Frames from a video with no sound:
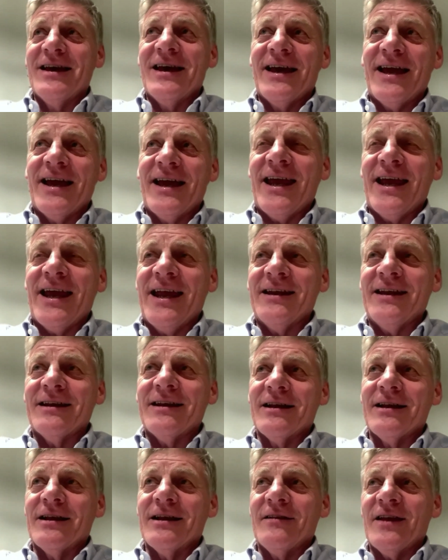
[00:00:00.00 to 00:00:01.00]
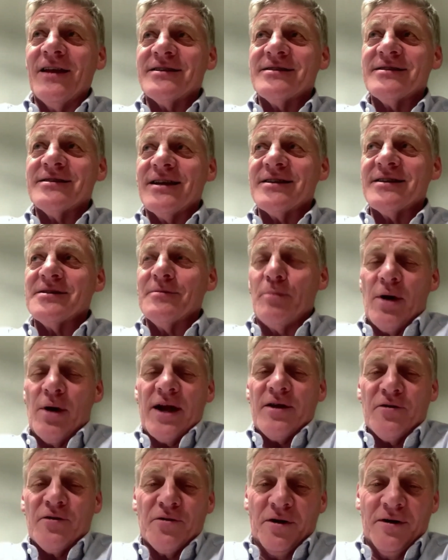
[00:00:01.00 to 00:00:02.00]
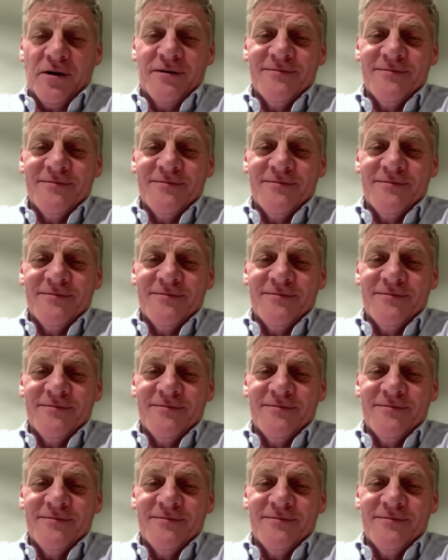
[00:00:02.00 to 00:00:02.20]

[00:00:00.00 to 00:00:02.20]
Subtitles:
And that's a breakthrough.